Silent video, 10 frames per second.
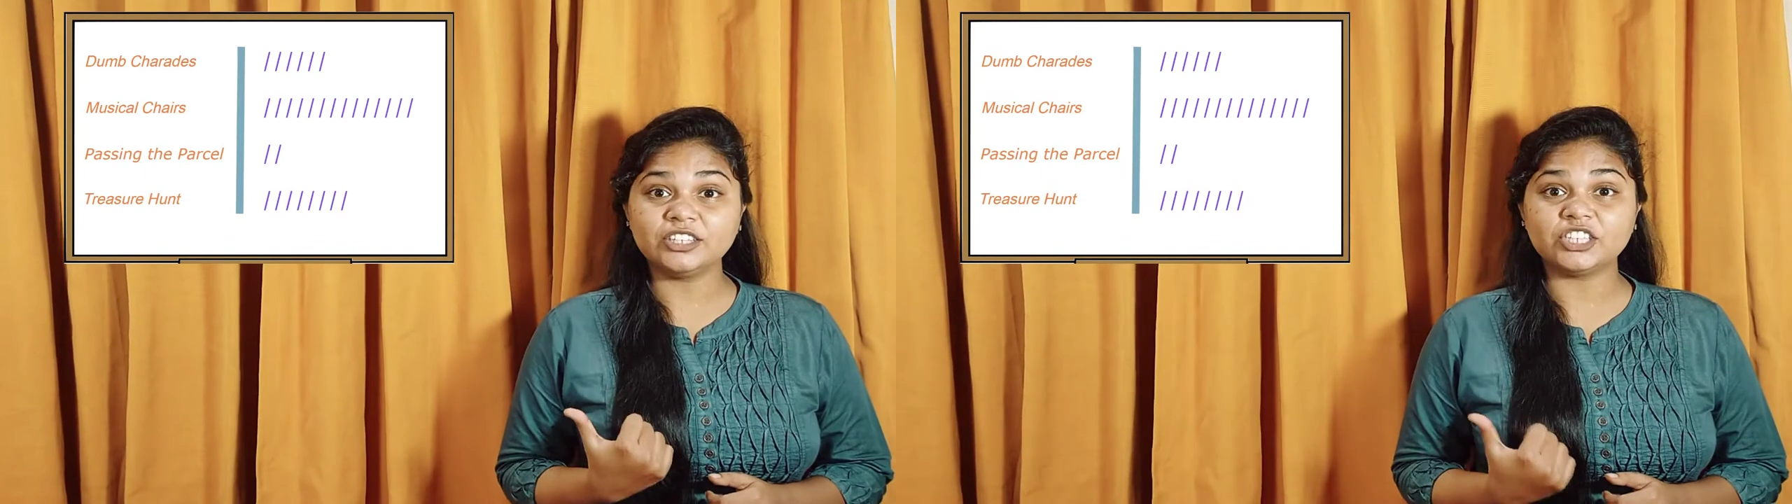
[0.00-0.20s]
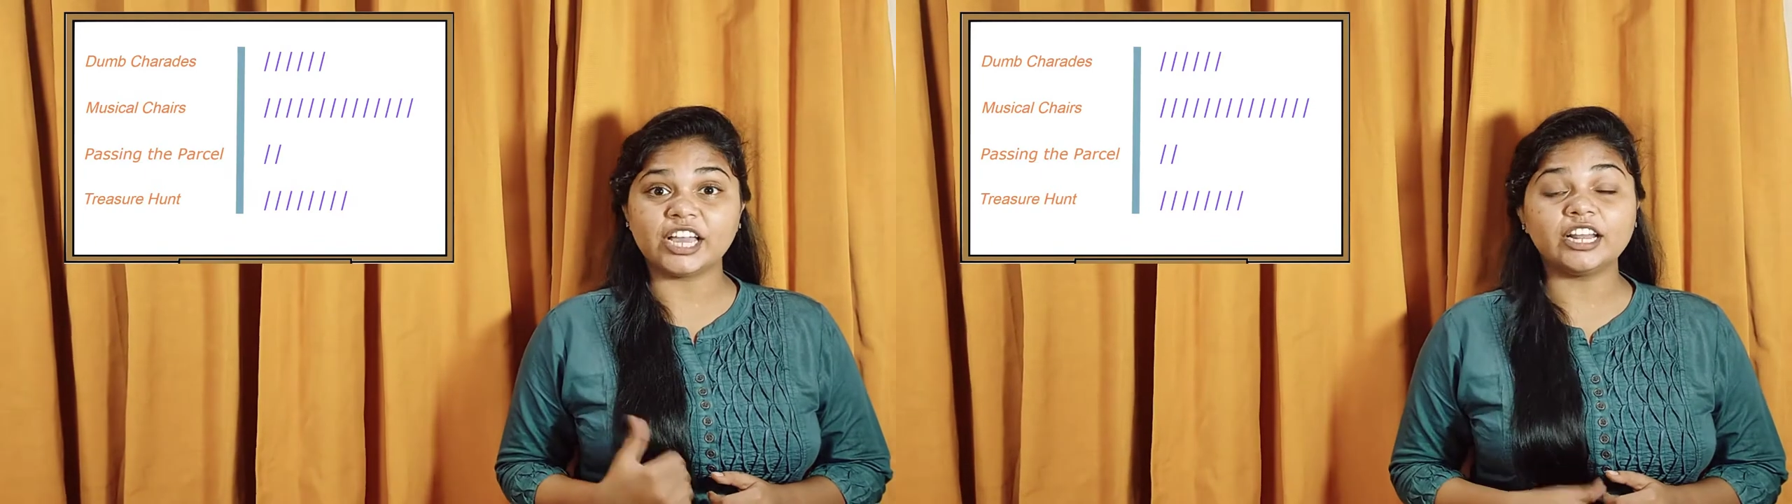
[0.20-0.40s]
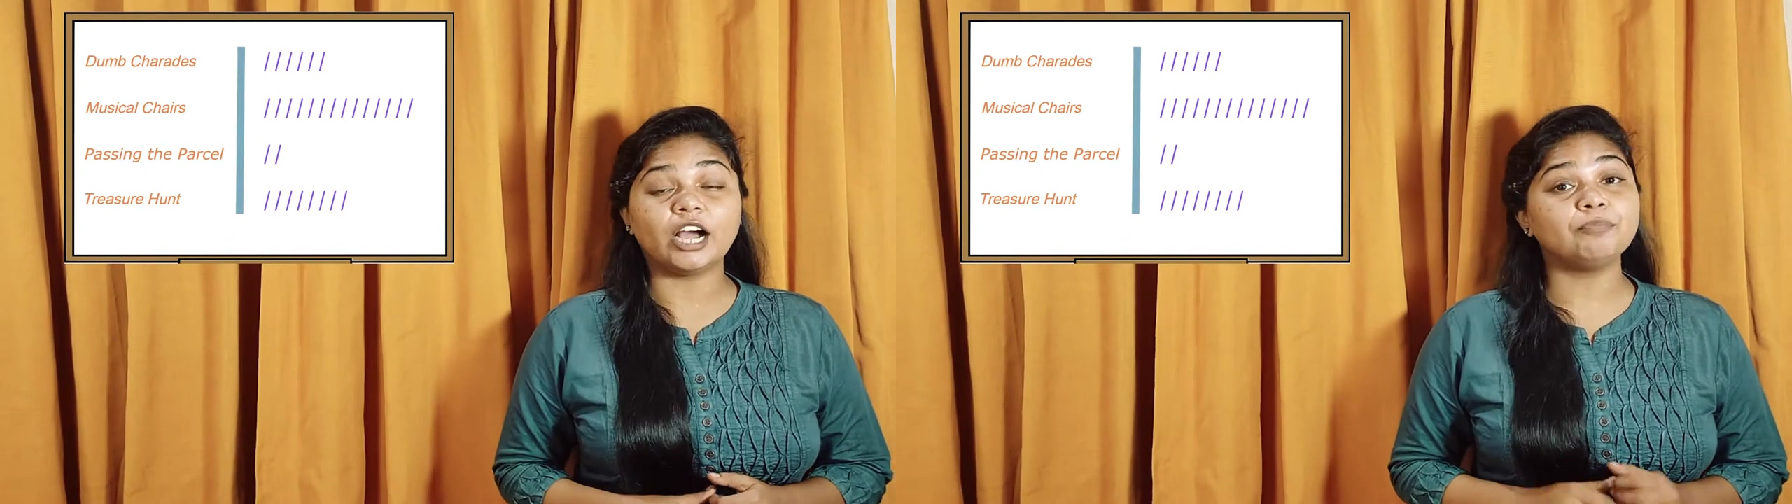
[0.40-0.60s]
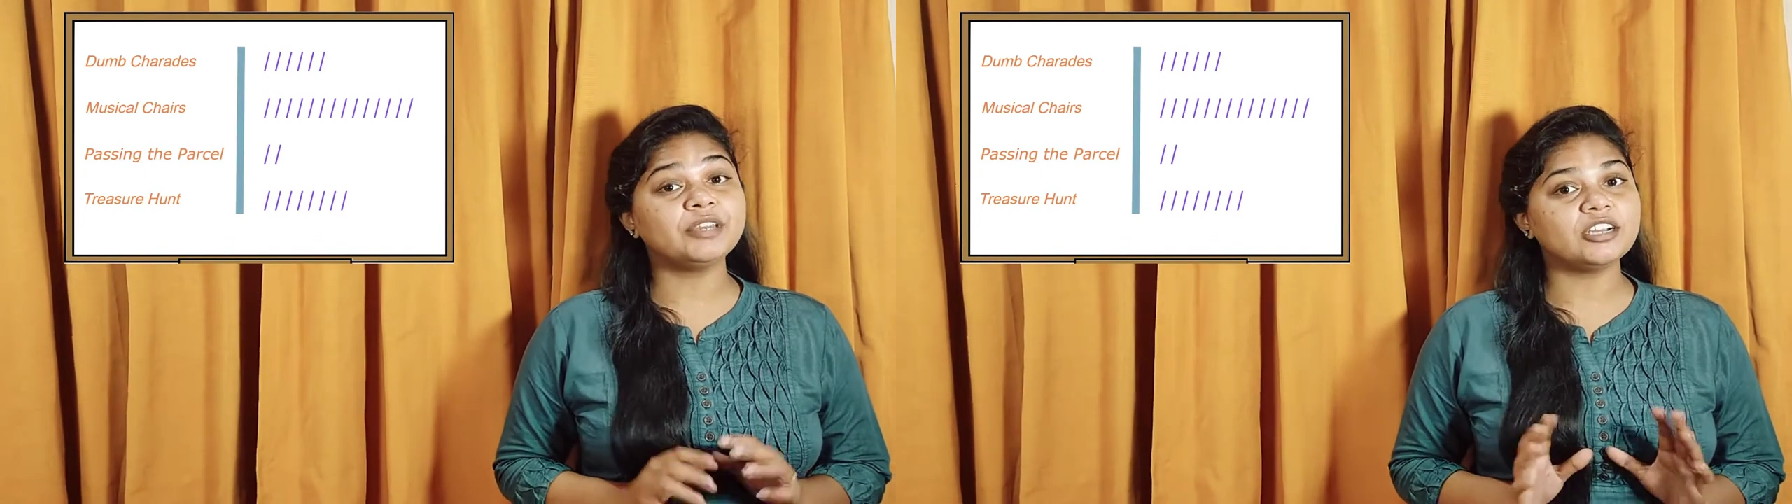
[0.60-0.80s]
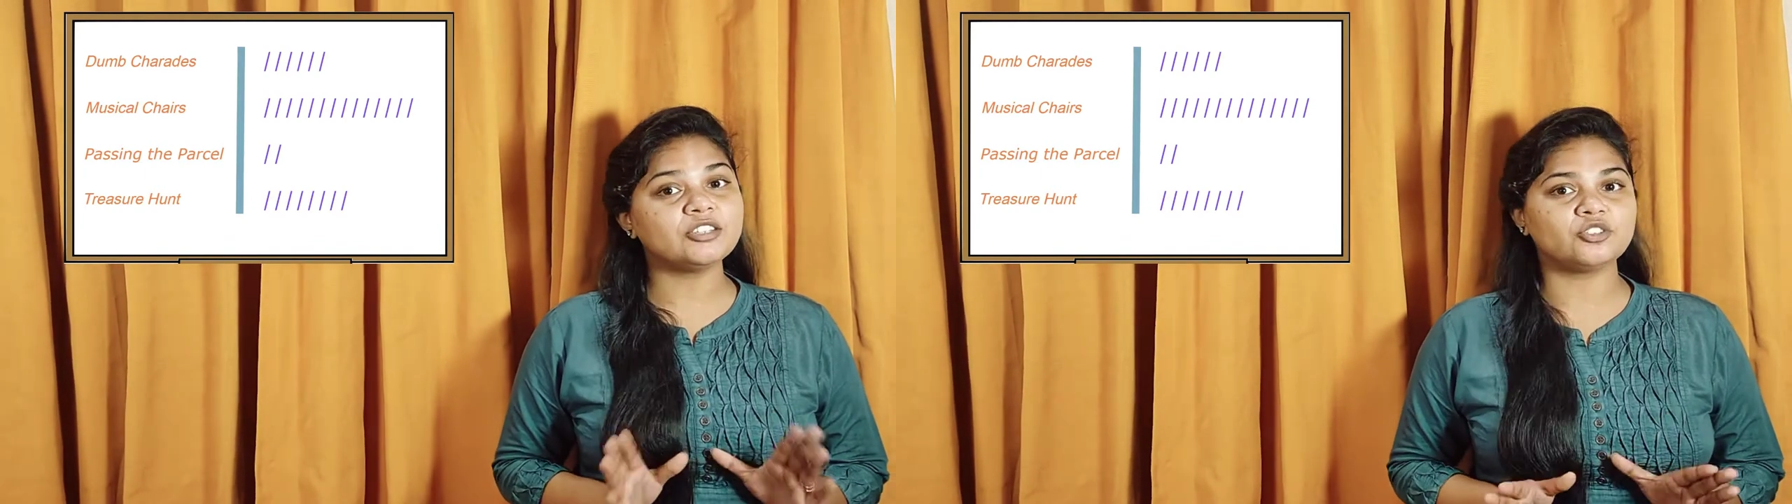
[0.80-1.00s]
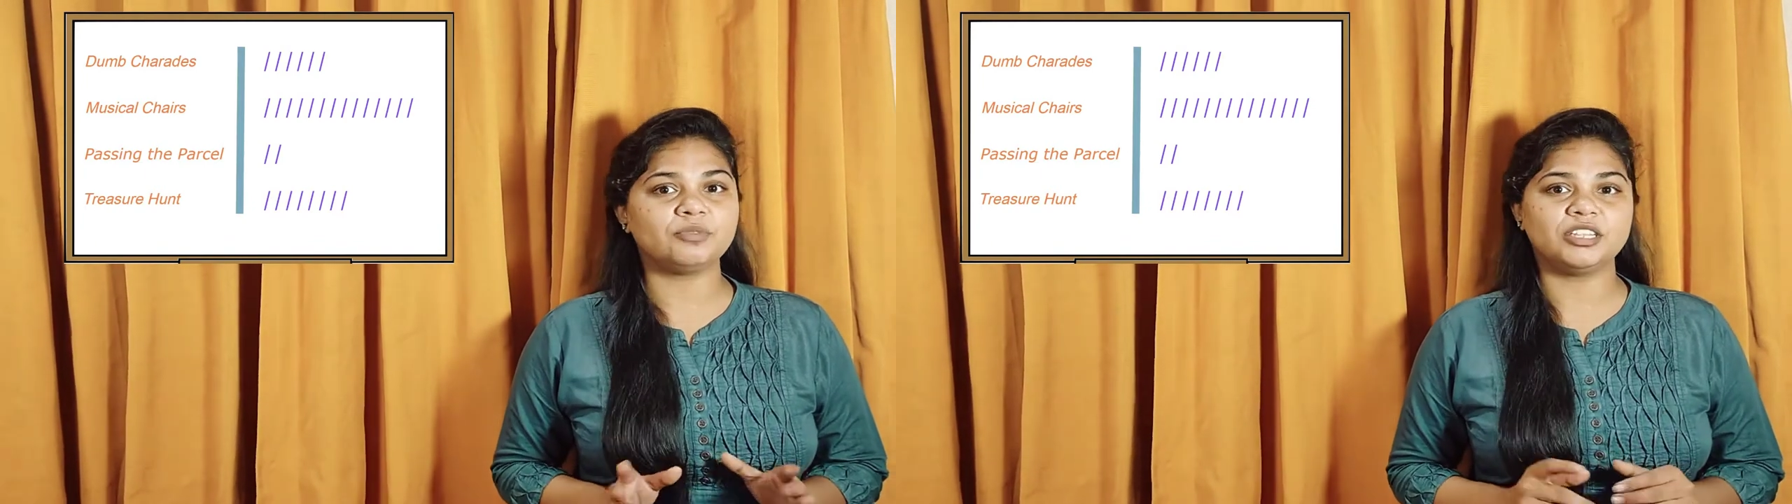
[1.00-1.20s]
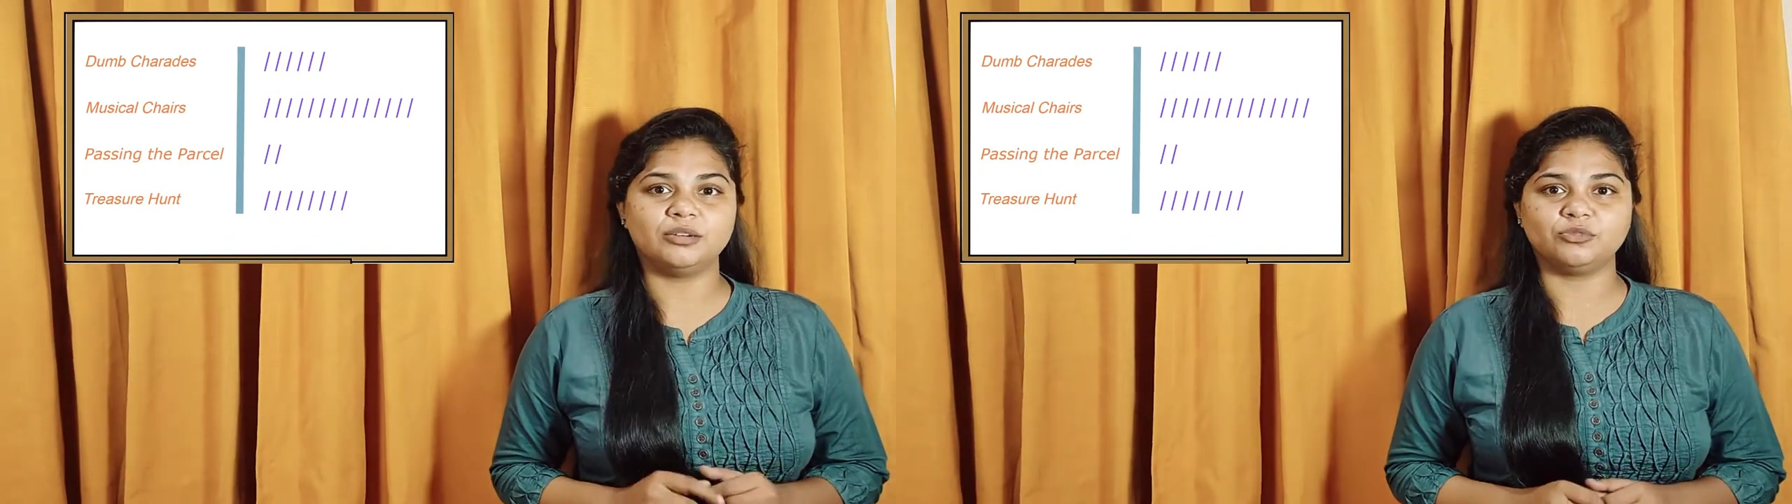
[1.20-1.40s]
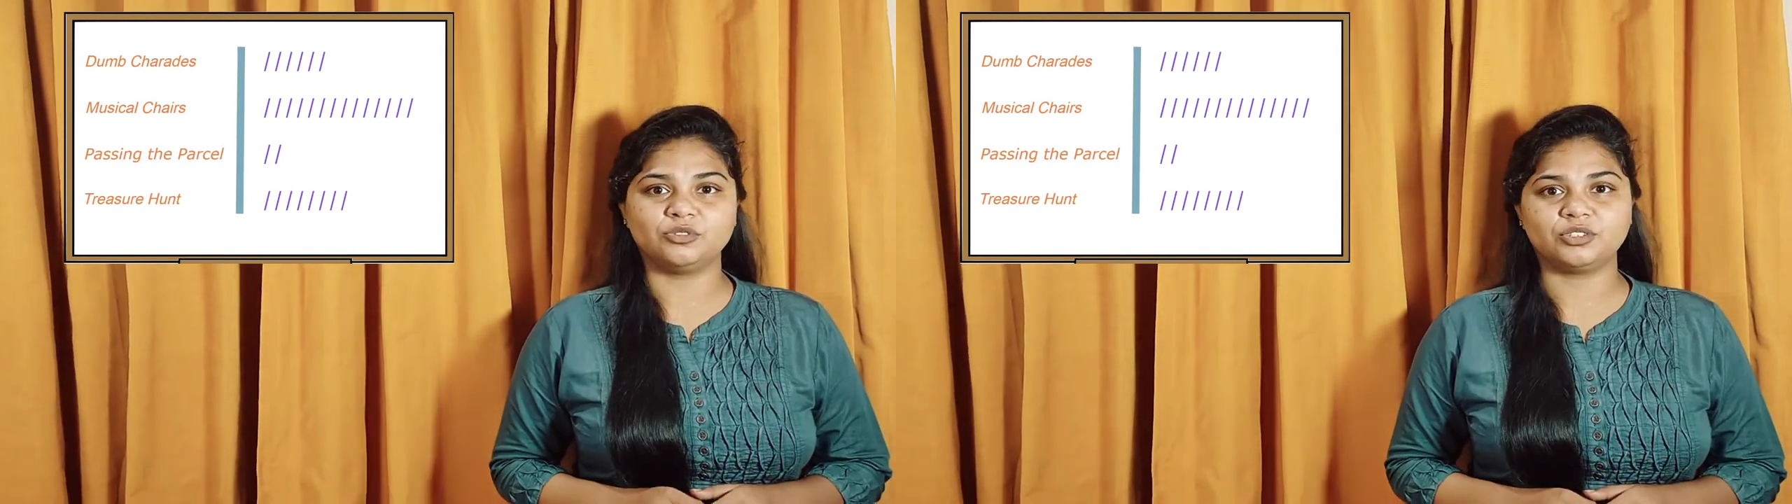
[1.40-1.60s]
chair appears to be the
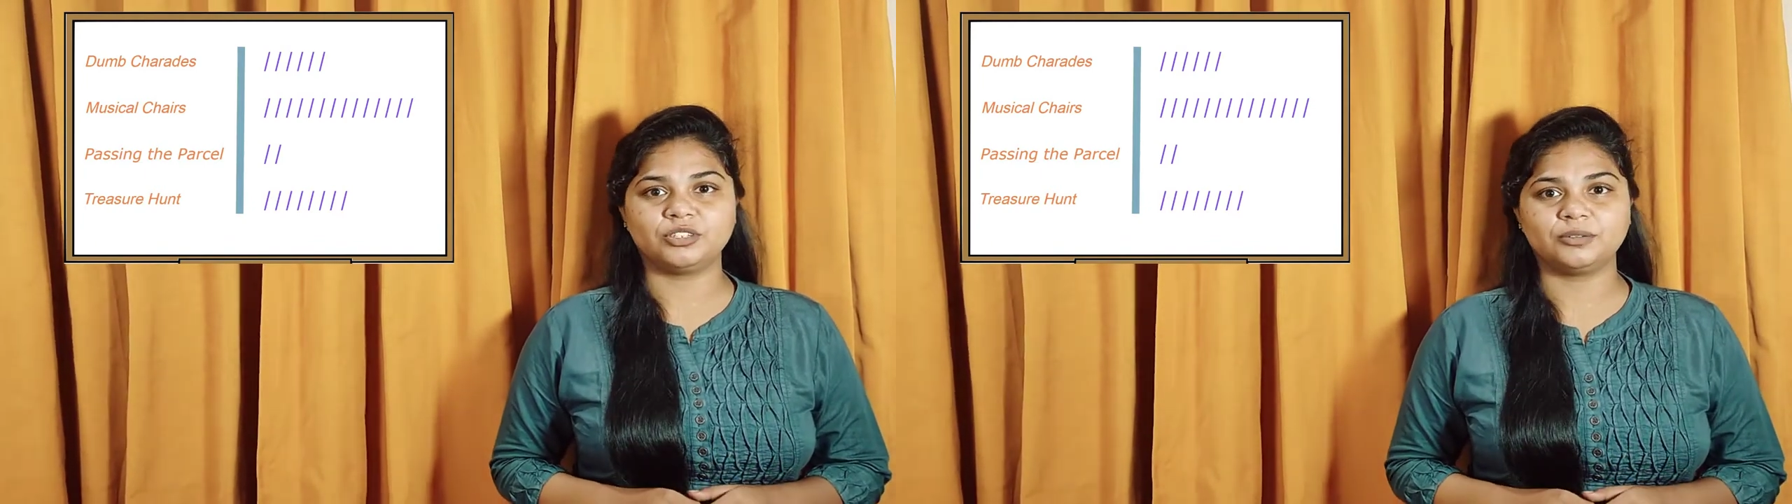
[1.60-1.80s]
most.